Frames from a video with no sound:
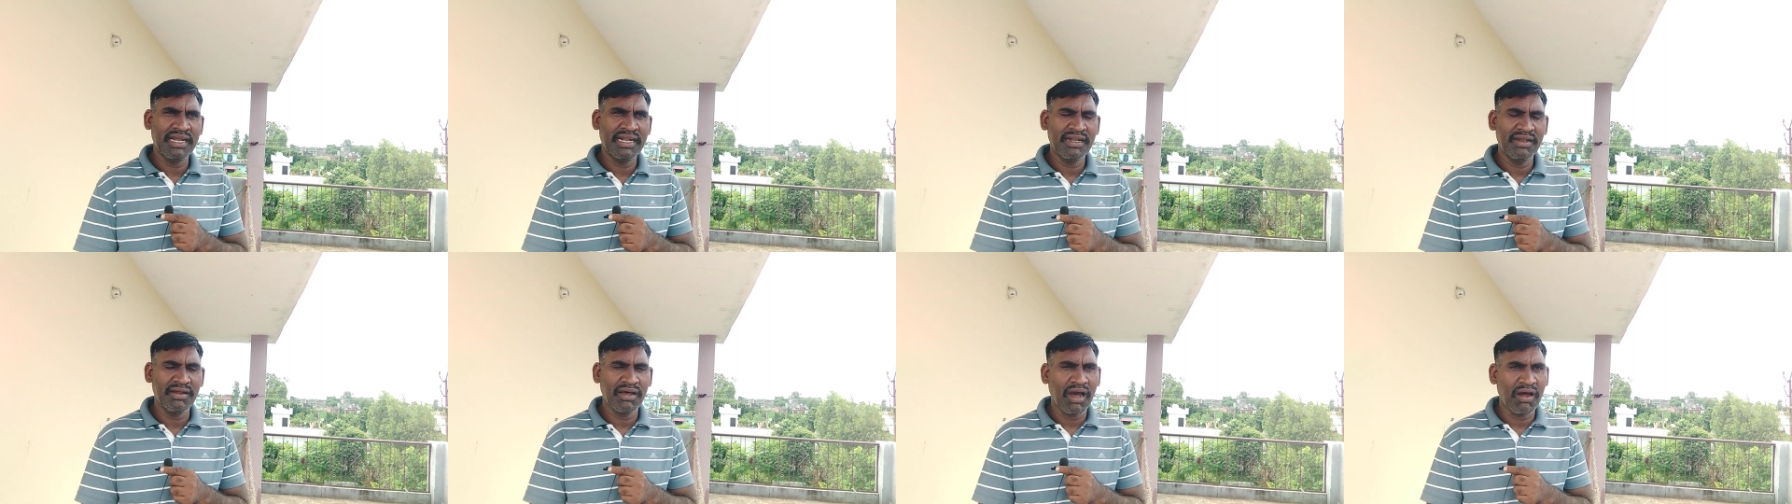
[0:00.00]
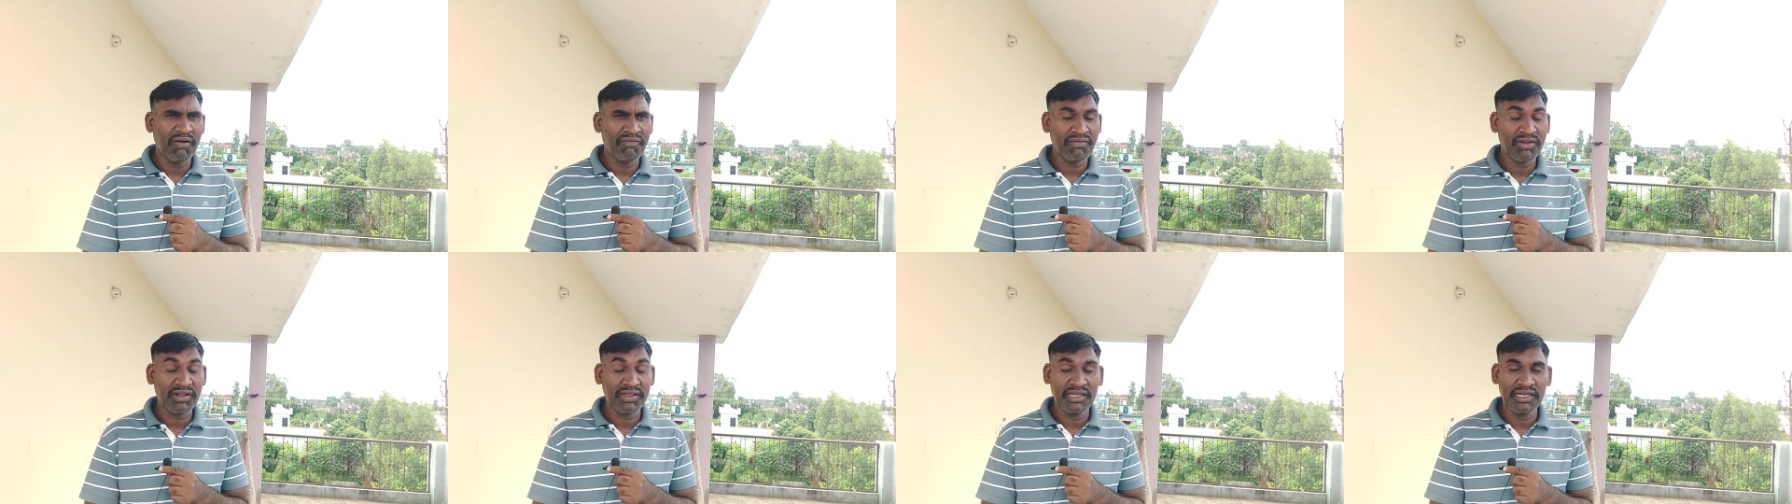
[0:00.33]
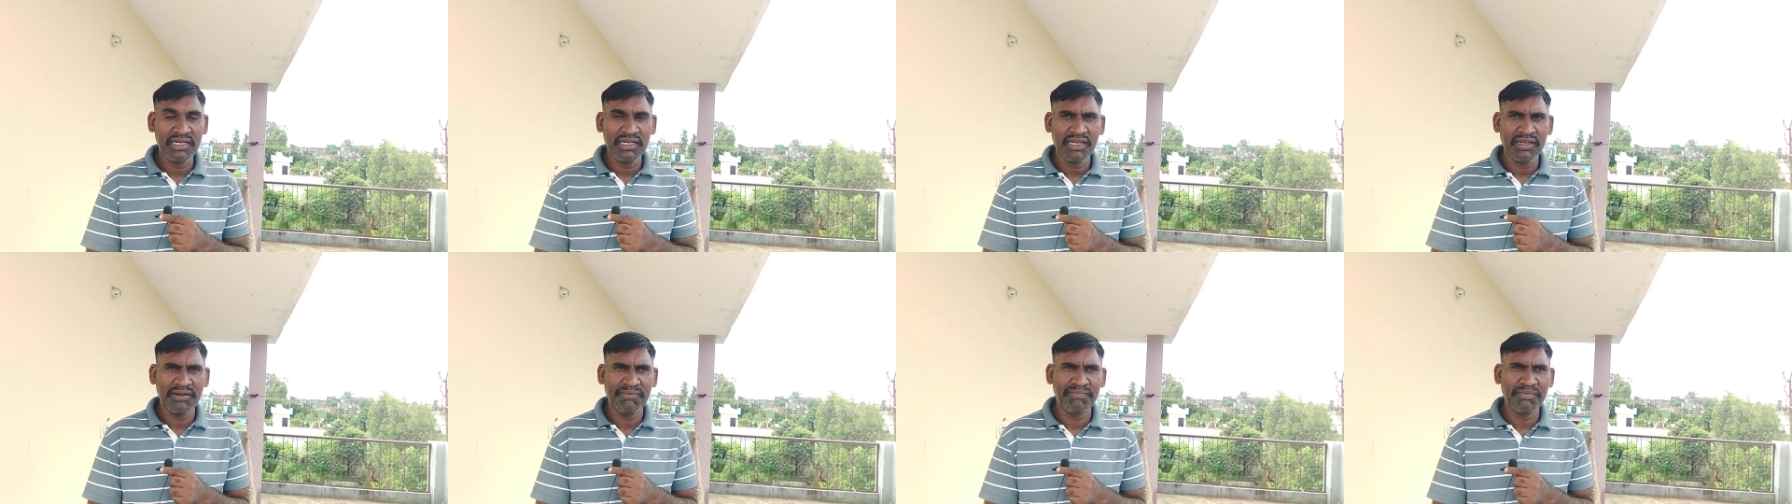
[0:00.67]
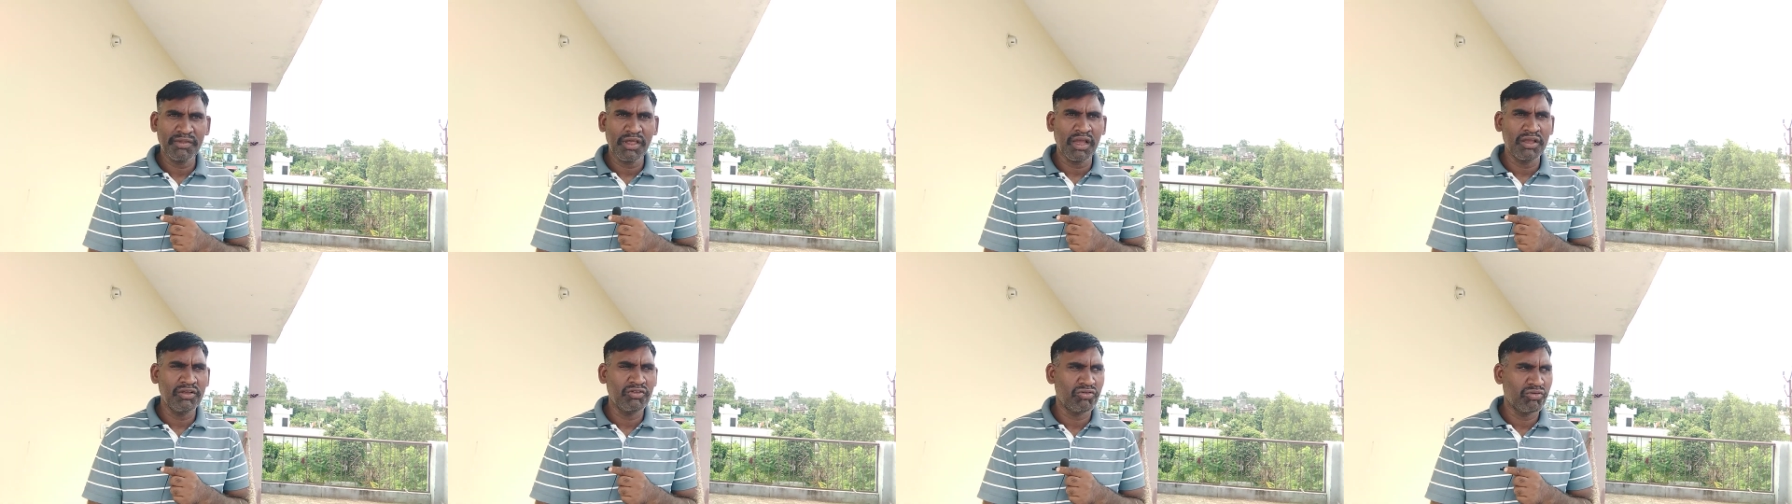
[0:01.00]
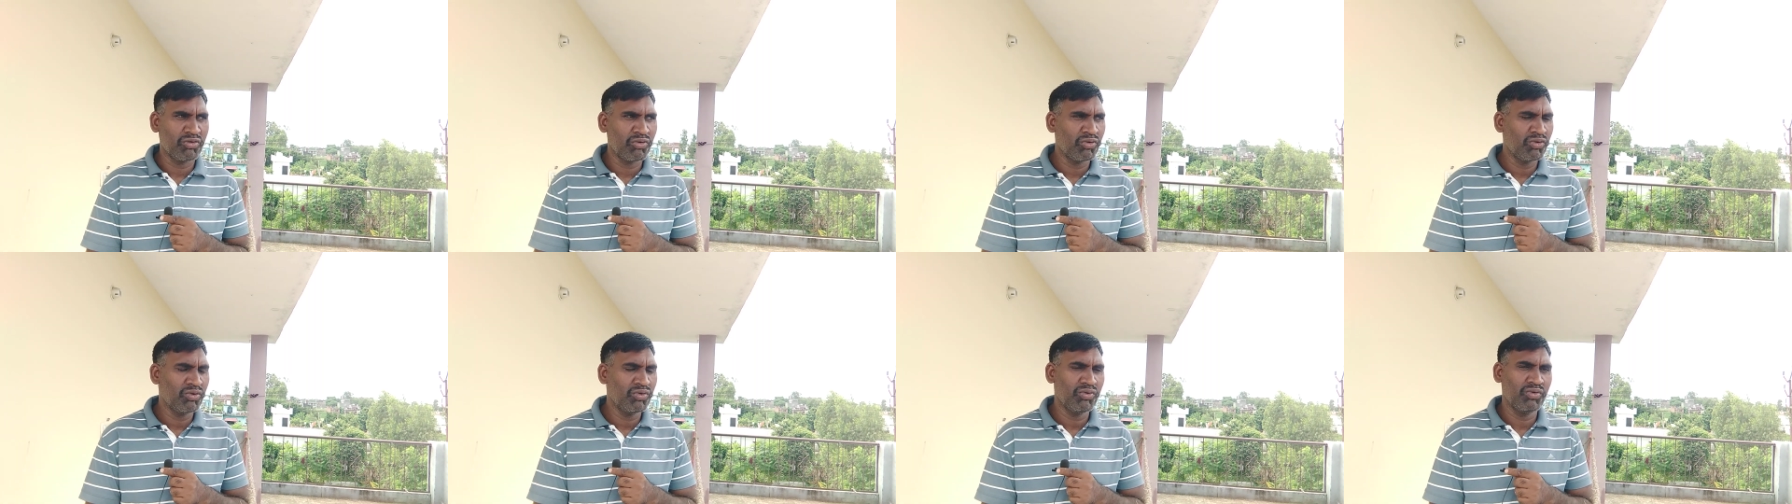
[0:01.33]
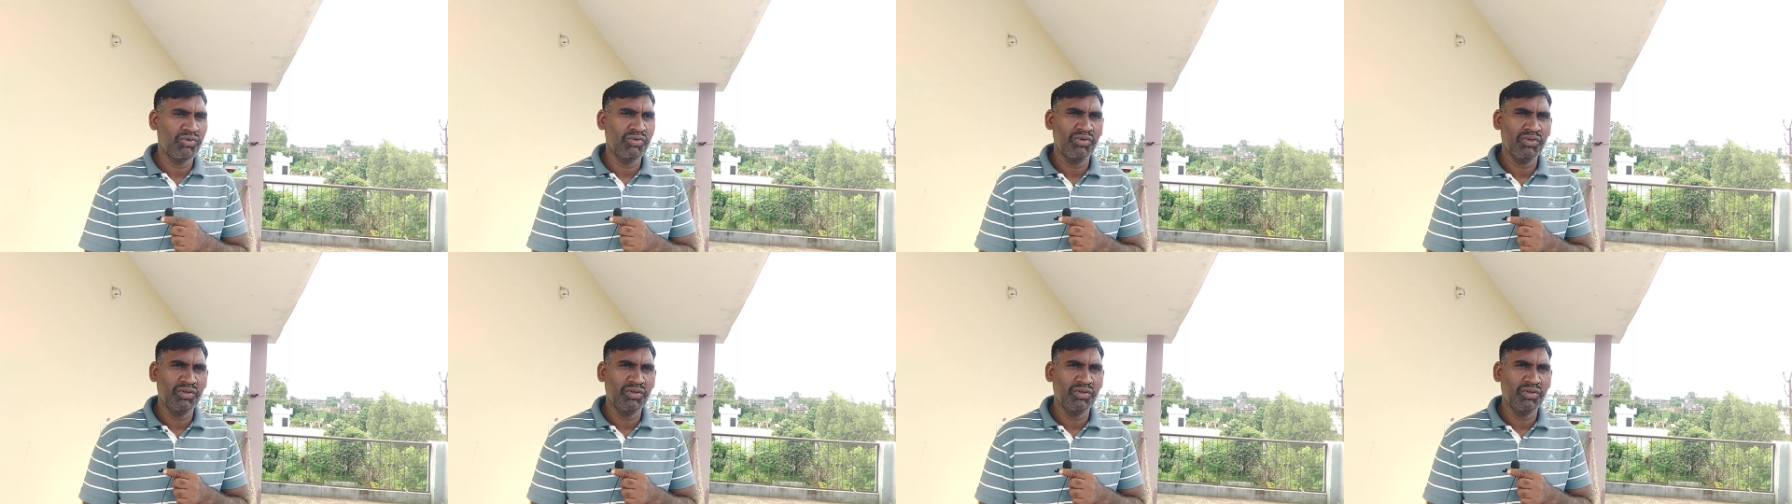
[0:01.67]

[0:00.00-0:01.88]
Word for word: And after that I saw